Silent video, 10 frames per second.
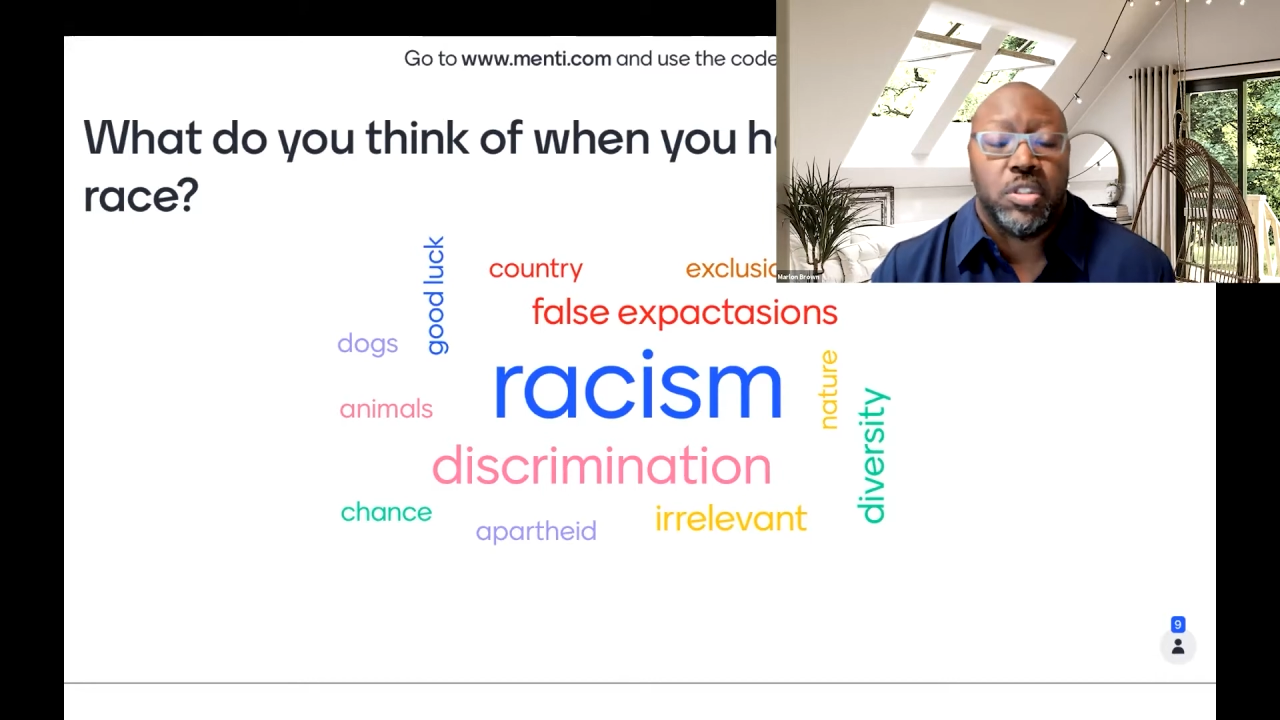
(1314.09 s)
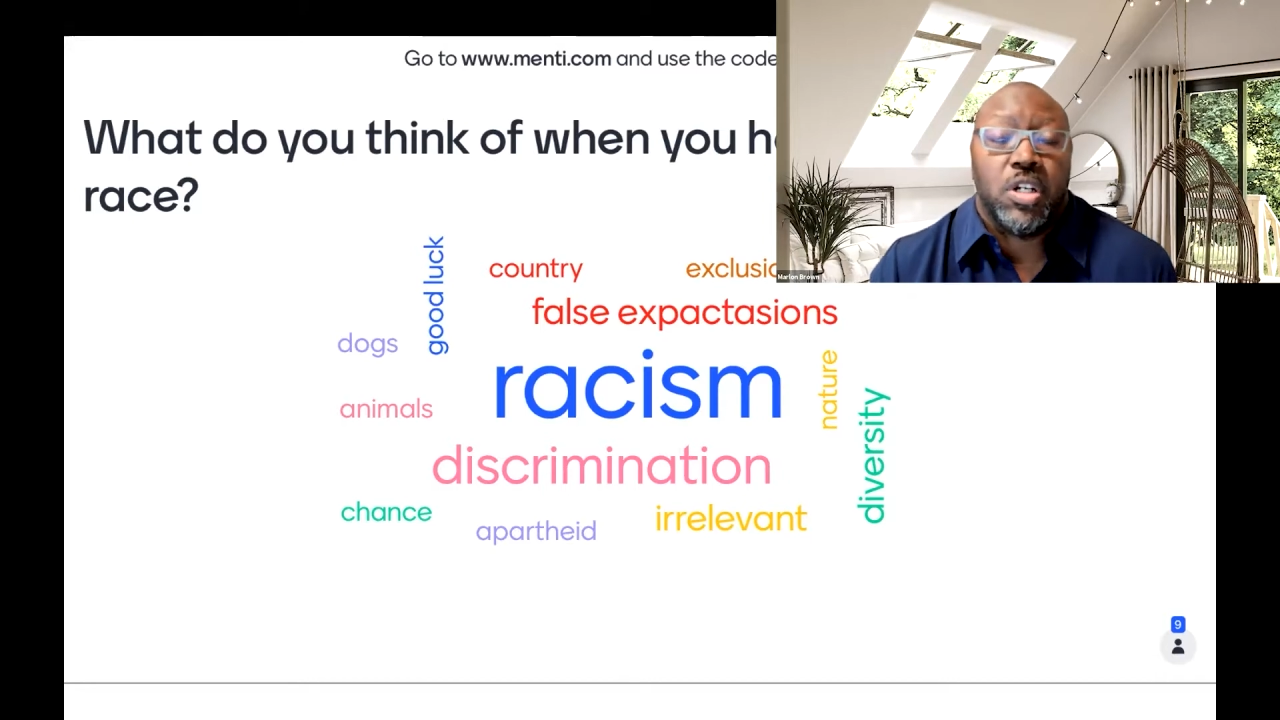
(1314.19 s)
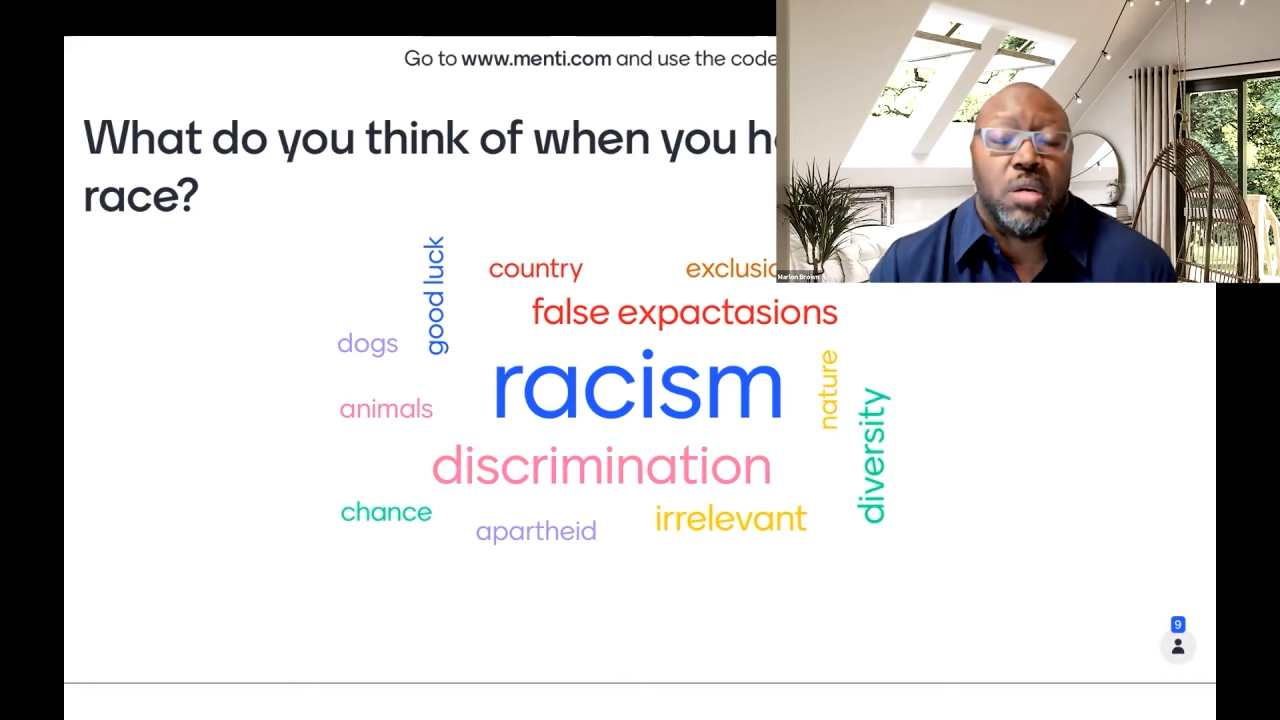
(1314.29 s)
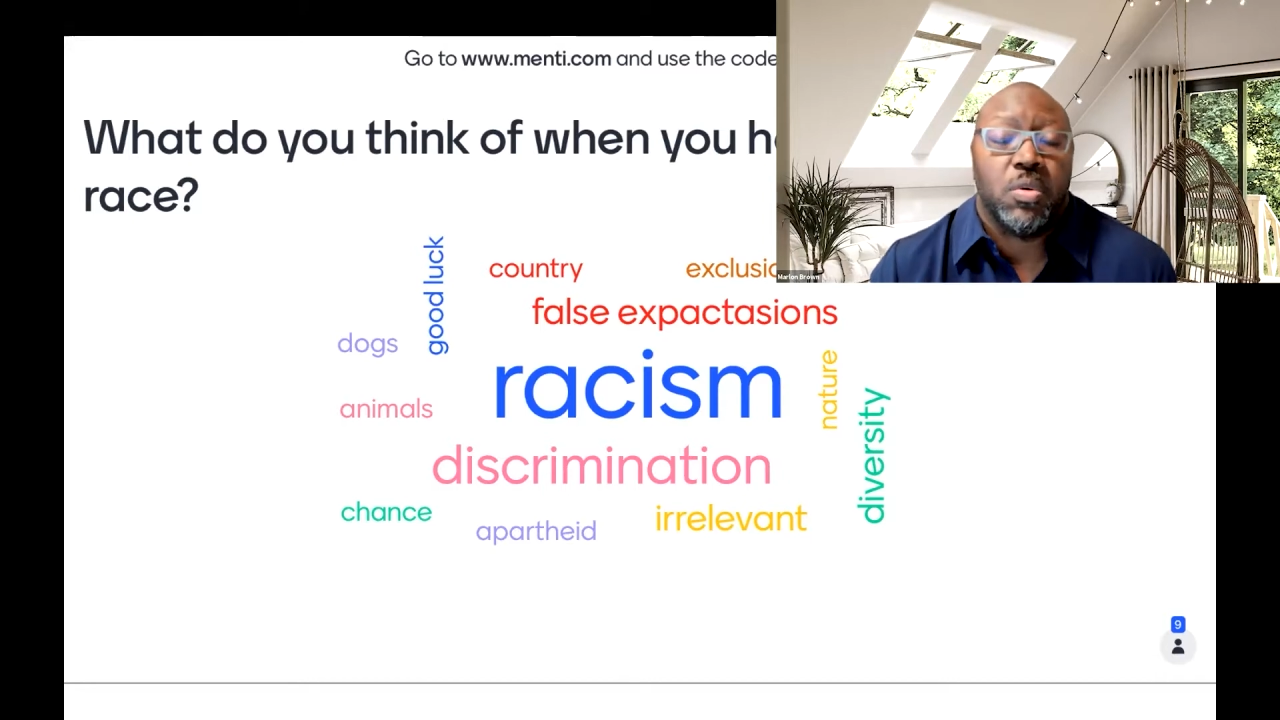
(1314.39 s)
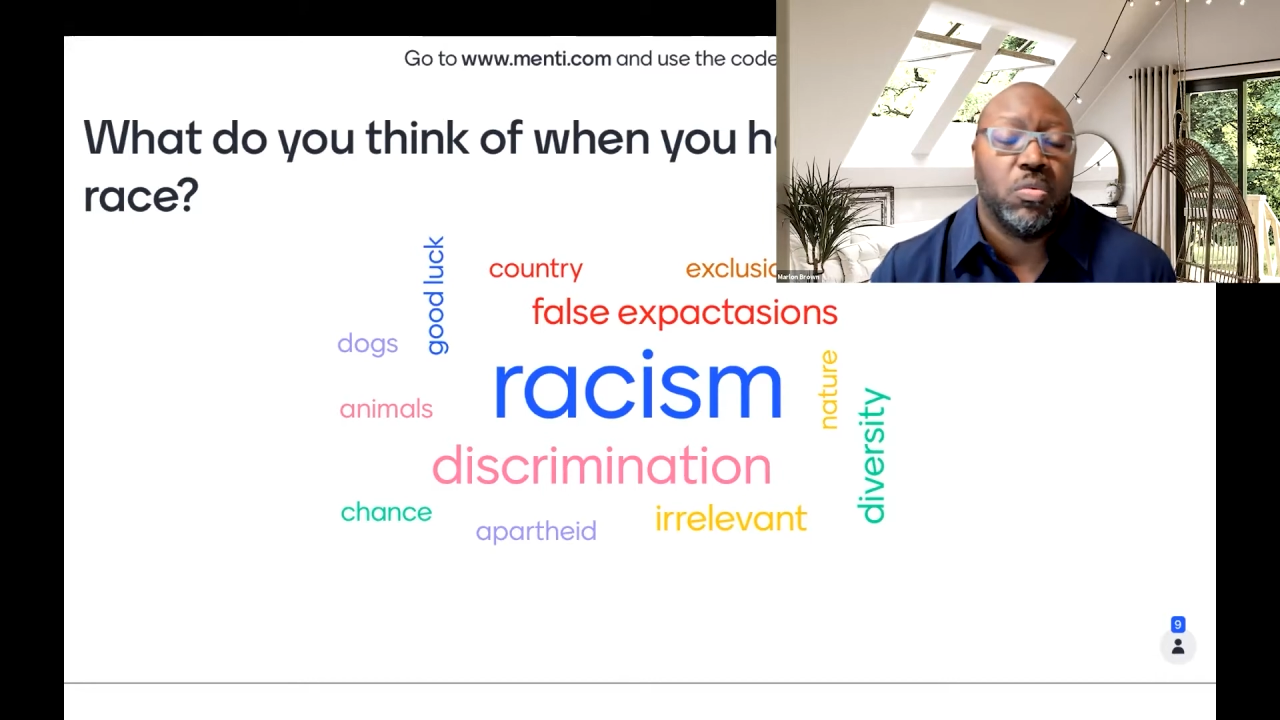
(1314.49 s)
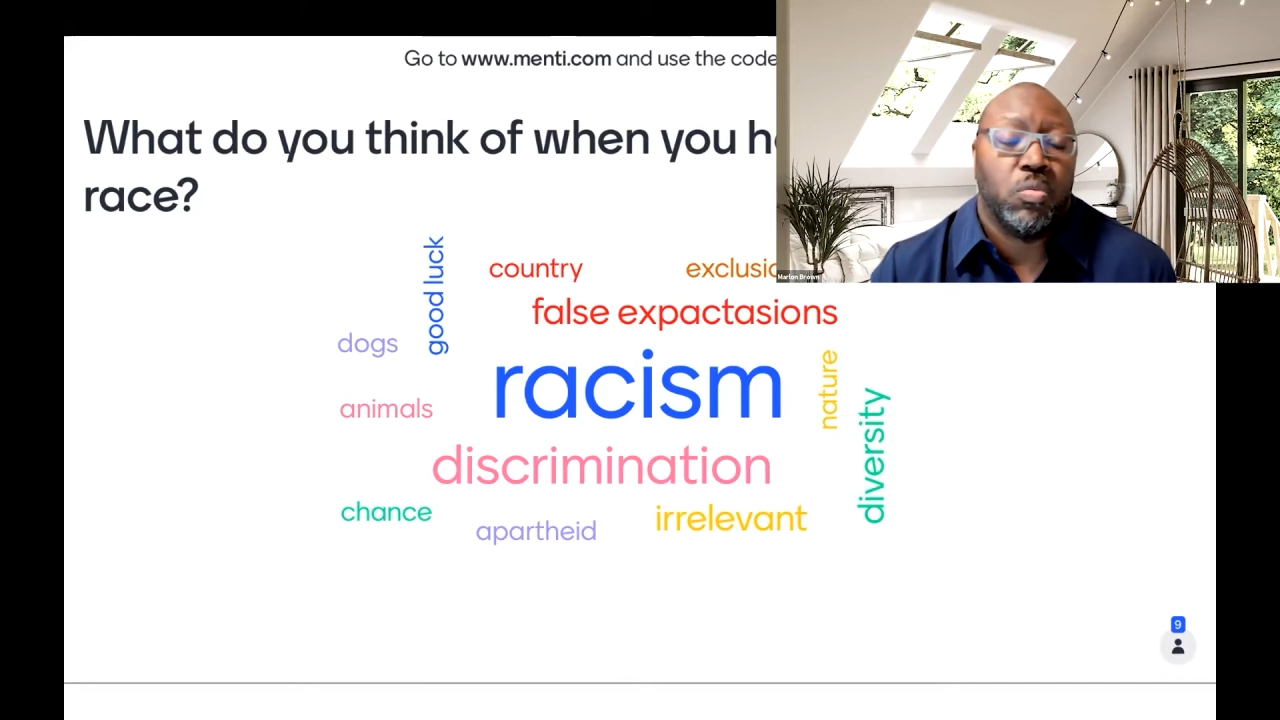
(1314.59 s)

term or